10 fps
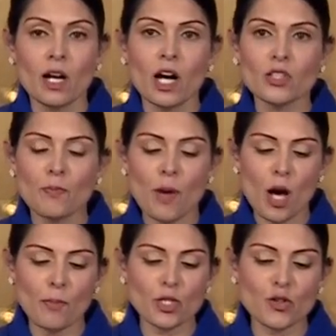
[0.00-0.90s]
And the
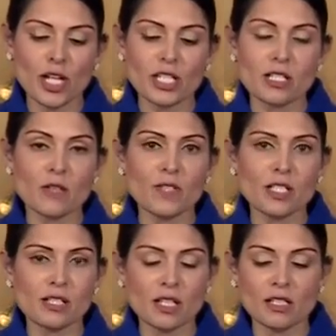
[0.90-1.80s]
perpetrators of
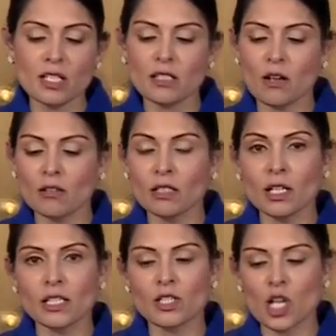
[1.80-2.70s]
sickening
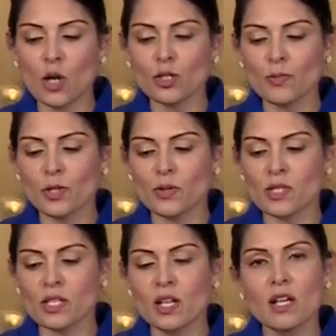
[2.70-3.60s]
online child
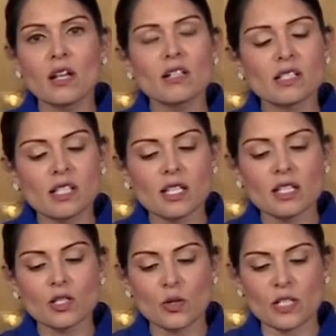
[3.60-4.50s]
abuse are
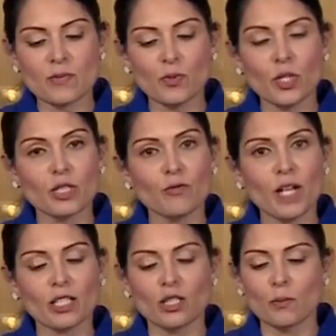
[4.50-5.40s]
seeking to exploit the
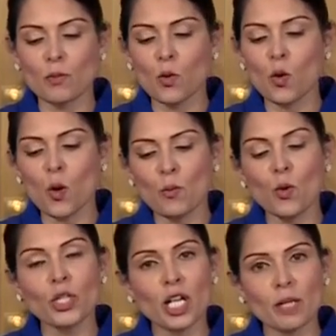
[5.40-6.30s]
fact that more and
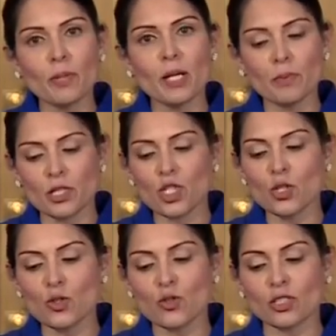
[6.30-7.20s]
more young people and
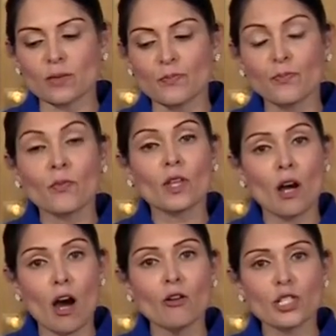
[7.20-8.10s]
children
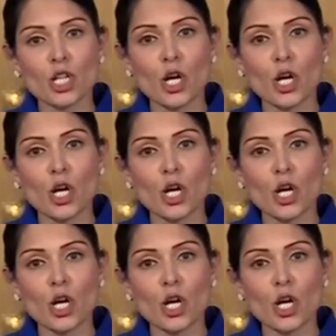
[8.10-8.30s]
are at